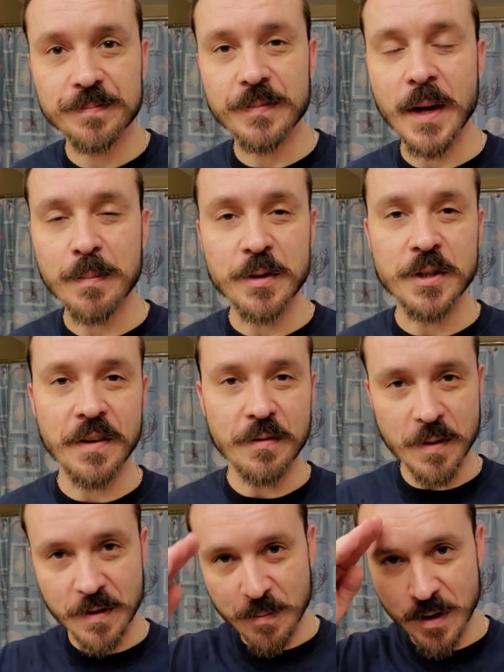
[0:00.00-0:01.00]
Happy shaving,
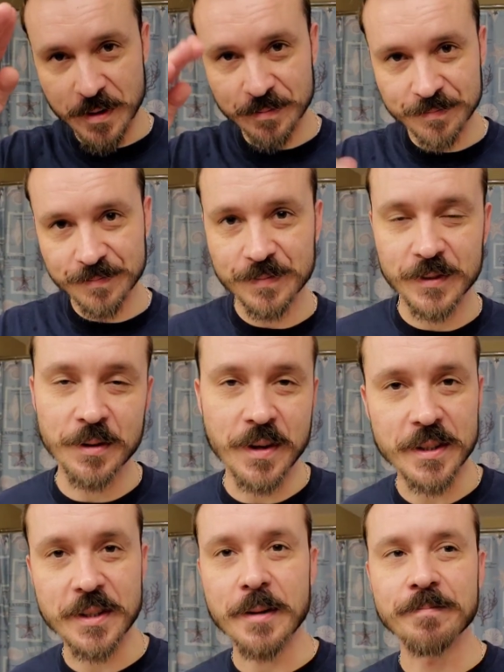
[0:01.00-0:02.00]
everybody. Till
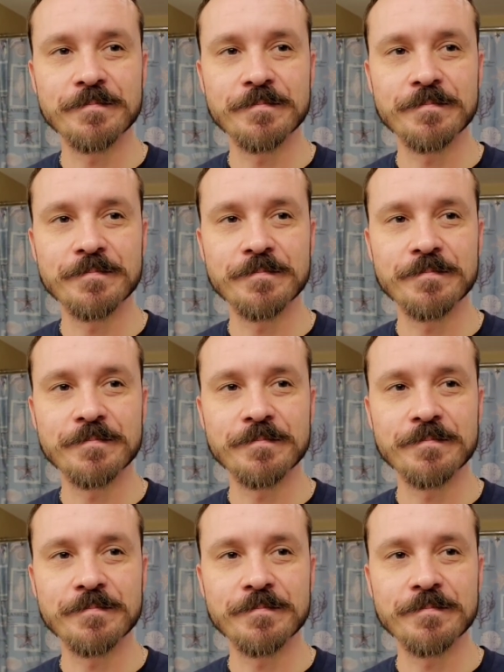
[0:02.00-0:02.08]
next time.